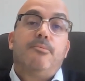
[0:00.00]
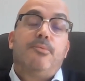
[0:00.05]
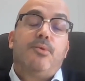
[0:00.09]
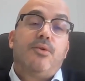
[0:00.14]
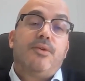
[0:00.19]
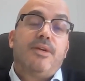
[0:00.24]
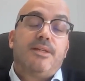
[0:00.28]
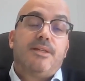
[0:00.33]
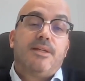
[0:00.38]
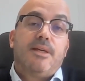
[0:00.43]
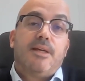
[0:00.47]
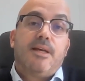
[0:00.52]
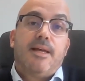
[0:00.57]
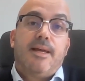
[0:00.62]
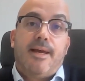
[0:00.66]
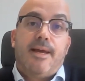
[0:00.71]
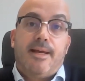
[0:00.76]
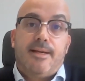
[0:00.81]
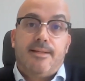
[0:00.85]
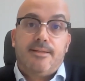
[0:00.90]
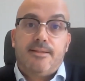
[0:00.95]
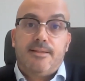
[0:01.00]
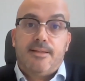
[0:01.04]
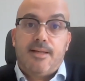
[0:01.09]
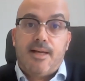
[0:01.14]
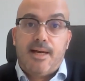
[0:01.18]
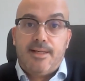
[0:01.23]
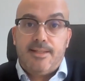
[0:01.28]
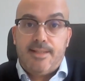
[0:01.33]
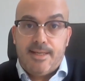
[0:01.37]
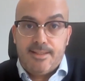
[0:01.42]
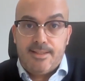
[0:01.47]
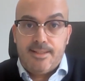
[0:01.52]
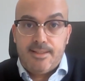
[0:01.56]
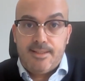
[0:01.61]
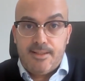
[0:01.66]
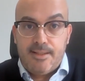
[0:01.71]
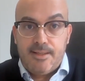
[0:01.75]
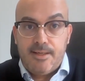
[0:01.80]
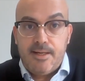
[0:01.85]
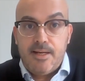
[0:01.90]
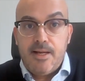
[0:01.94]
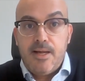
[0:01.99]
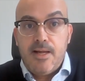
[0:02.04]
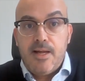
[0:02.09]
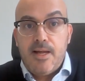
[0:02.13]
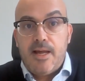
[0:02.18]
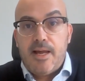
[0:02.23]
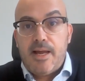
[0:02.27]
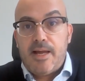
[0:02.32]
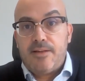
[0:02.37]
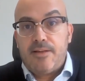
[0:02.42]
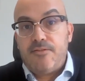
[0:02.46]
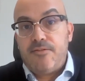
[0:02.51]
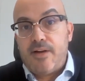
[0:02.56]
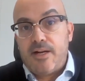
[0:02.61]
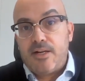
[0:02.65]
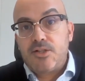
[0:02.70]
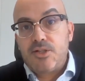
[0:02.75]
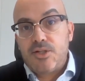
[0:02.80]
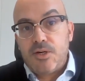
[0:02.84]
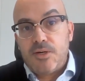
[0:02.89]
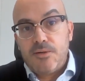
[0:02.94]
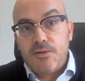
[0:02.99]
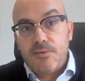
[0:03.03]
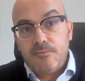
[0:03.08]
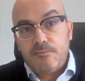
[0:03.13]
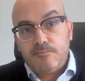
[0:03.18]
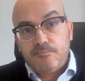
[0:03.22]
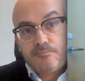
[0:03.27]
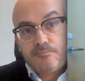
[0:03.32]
purity and identity and function.